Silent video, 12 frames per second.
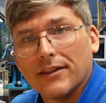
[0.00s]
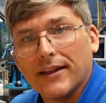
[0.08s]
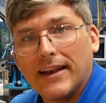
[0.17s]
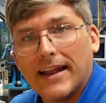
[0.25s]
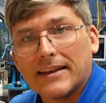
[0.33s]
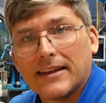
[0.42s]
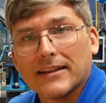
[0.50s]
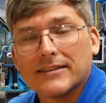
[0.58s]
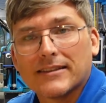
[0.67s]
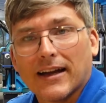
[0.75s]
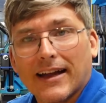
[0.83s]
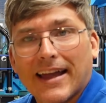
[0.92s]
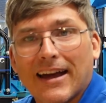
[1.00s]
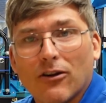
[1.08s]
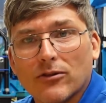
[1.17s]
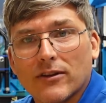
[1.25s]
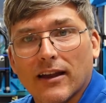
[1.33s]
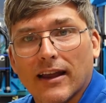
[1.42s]
the lead gets dug
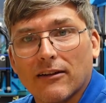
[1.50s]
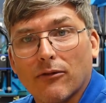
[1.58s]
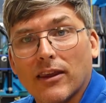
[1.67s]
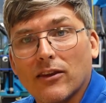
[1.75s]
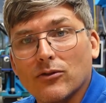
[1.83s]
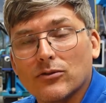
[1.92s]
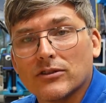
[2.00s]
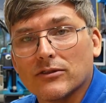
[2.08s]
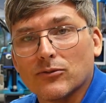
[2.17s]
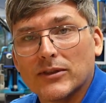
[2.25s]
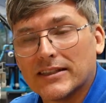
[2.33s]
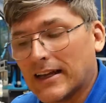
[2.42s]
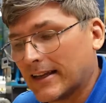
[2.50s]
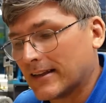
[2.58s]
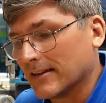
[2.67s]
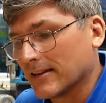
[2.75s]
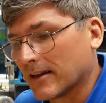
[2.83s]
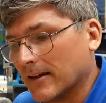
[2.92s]
out and reused and
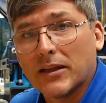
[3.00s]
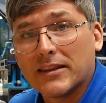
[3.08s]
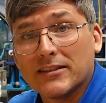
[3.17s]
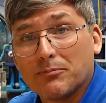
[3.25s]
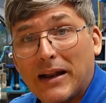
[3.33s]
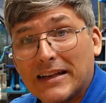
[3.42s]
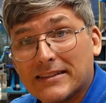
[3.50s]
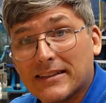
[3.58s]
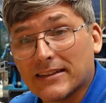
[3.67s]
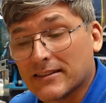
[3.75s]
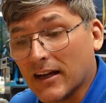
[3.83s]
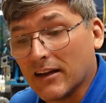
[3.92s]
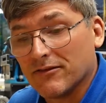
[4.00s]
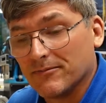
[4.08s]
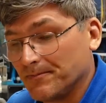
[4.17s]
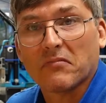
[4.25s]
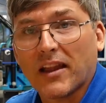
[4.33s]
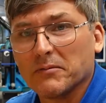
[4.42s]
recycled. But this plastic stuff,
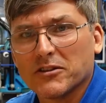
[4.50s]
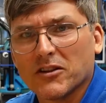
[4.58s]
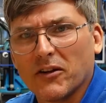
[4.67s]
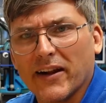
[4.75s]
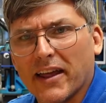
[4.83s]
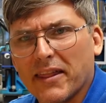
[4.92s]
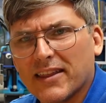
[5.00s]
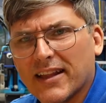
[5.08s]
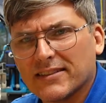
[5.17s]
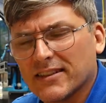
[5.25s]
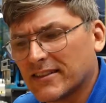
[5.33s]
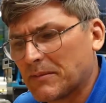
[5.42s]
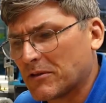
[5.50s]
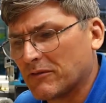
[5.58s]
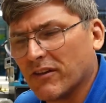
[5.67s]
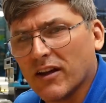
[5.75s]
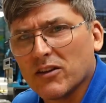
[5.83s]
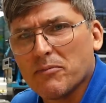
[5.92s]
I'm sorry, I think that's a step too far.